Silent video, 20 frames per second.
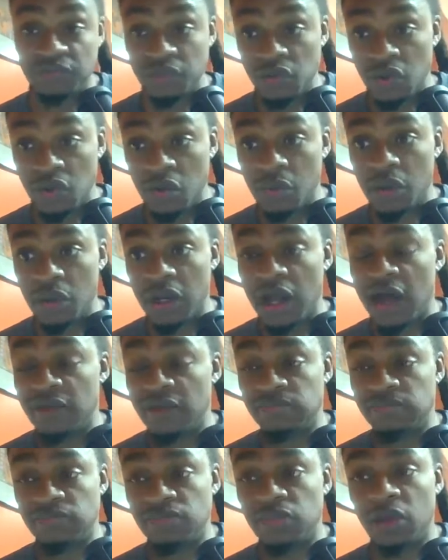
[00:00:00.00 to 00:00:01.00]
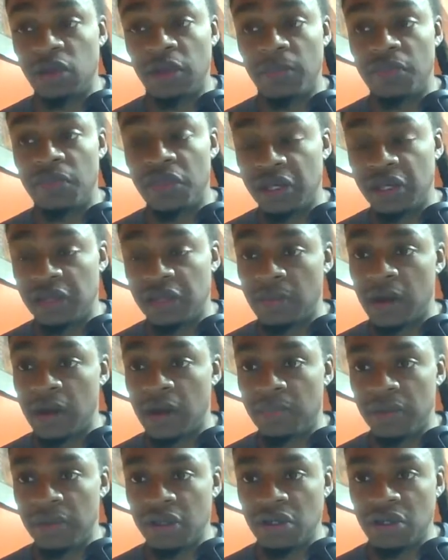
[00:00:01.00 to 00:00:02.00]
what I'm thinking, my
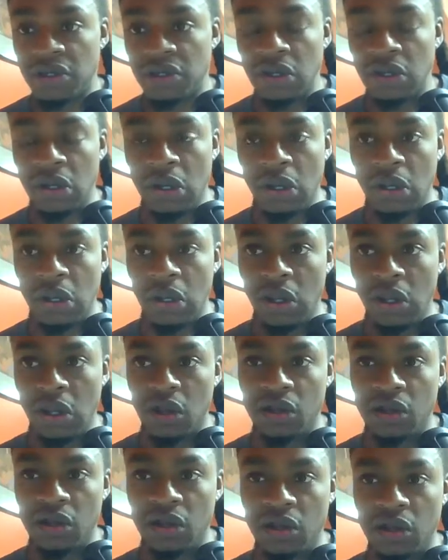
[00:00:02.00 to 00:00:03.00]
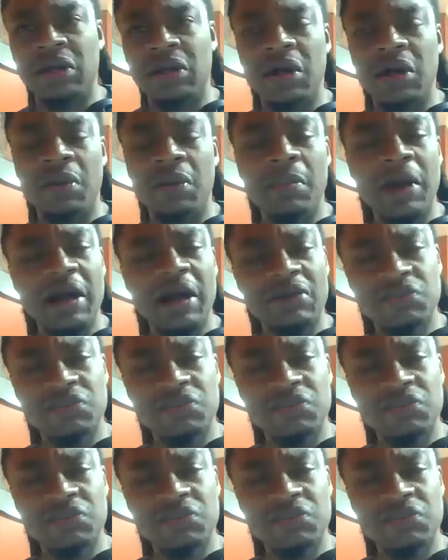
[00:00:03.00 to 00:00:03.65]
opinion. It kind of brings me to